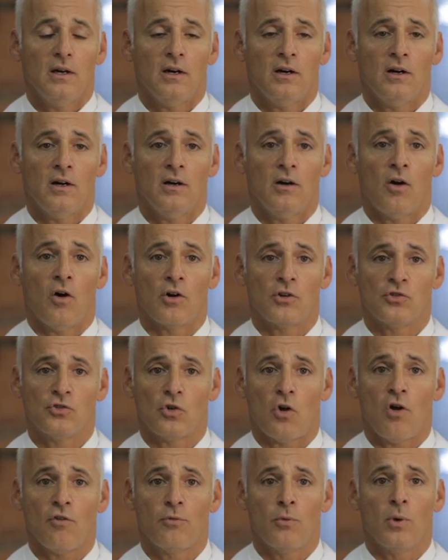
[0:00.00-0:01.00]
Uh, our
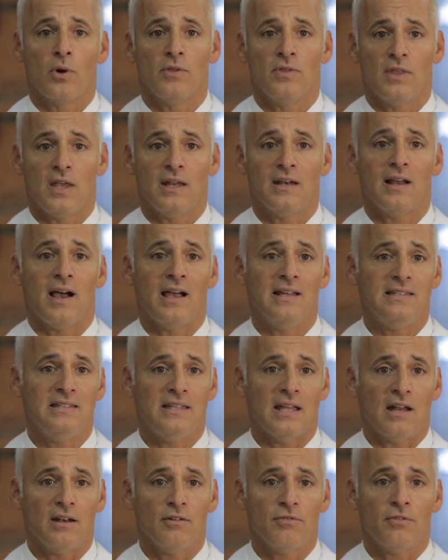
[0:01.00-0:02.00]
software then
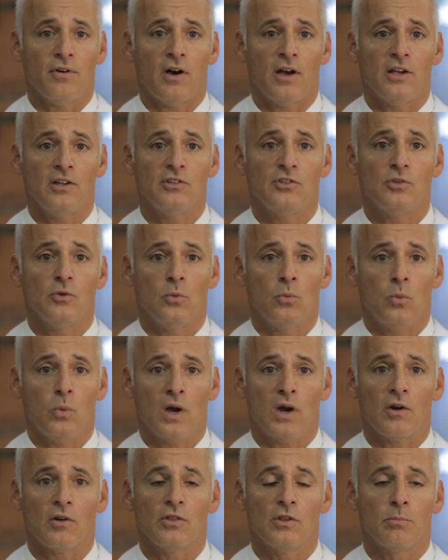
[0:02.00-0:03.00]
identifies
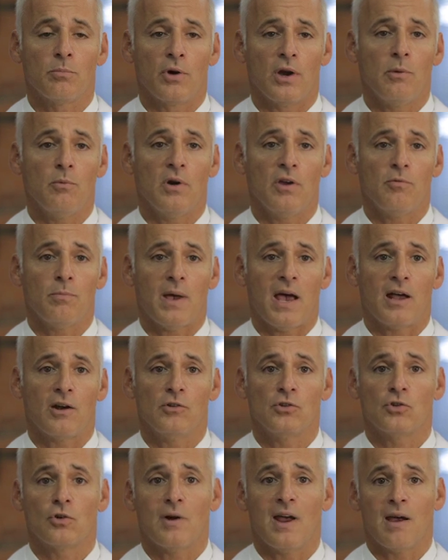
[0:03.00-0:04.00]
where the brainwave
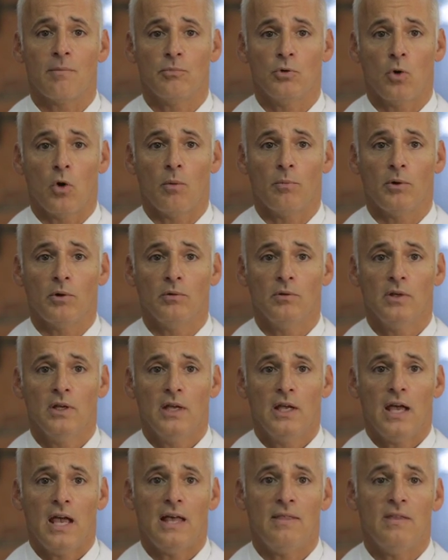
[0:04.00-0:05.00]
patterns are abnormal.
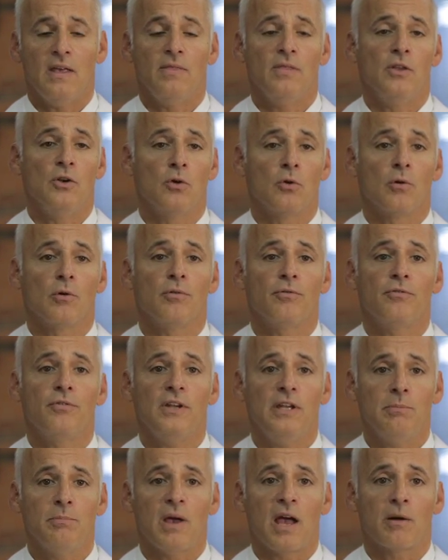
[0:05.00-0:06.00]
And then the
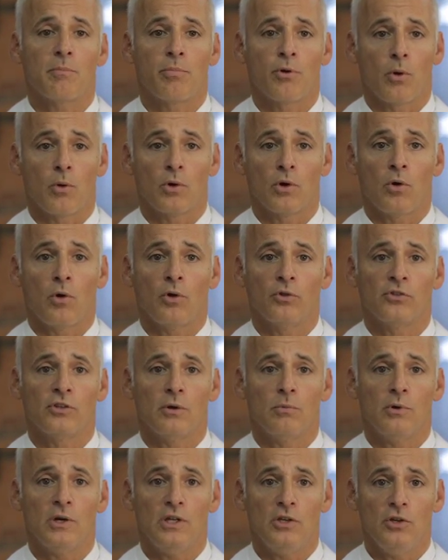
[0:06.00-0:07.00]
neurofeedback protocols
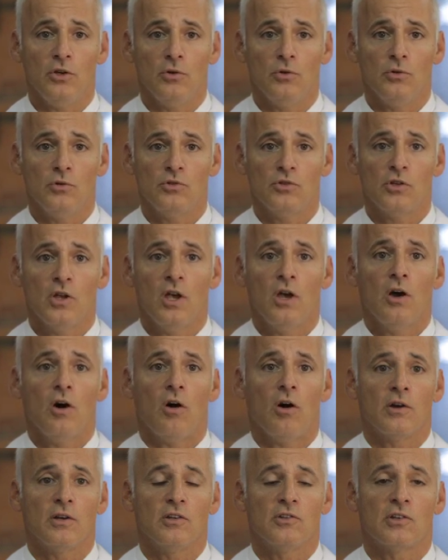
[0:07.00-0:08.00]
that we use
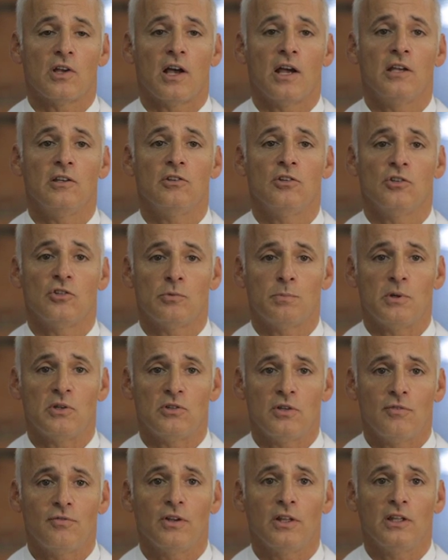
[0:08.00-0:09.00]
are designed to
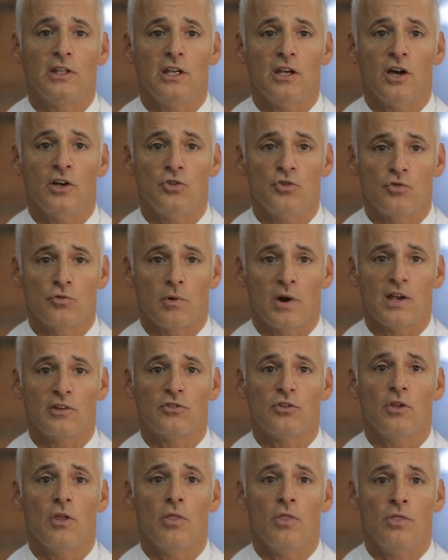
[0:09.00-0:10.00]
specifically
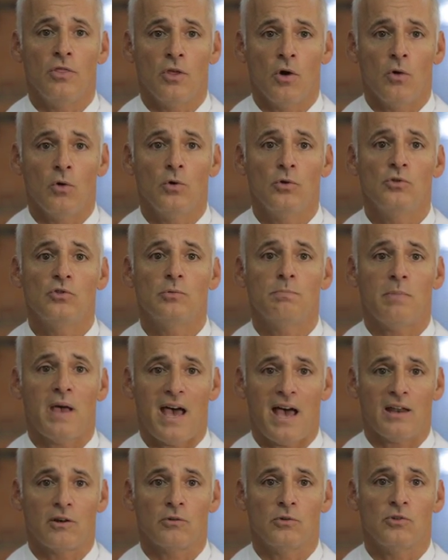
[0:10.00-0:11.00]
address those
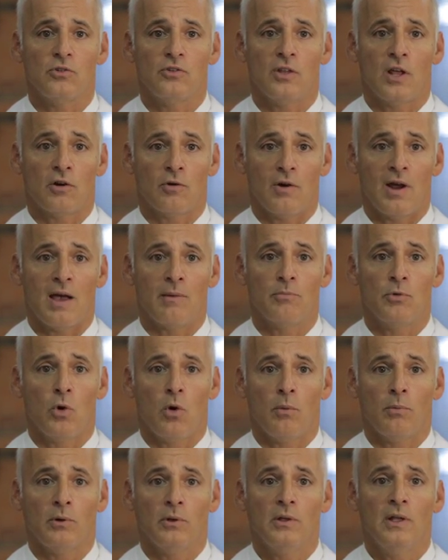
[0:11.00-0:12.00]
patterns that are
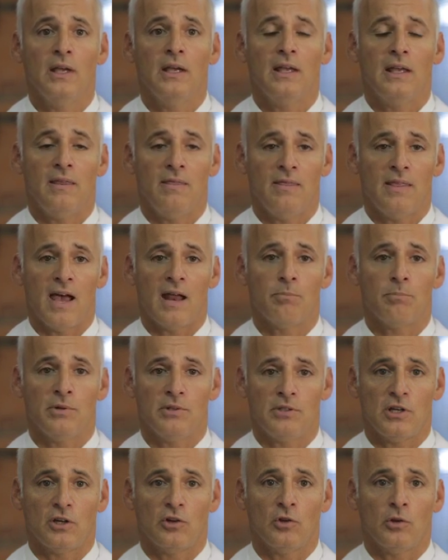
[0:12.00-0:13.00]
abnormal in that
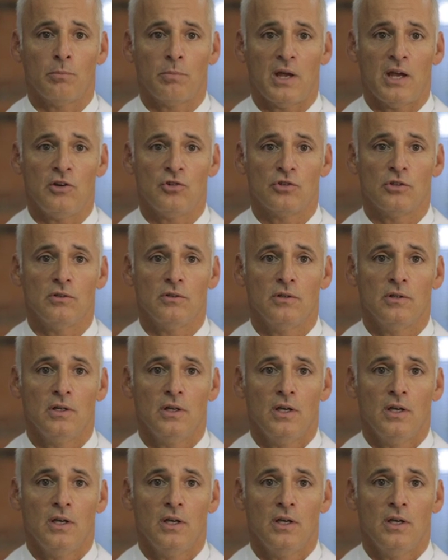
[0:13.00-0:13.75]
particular patient.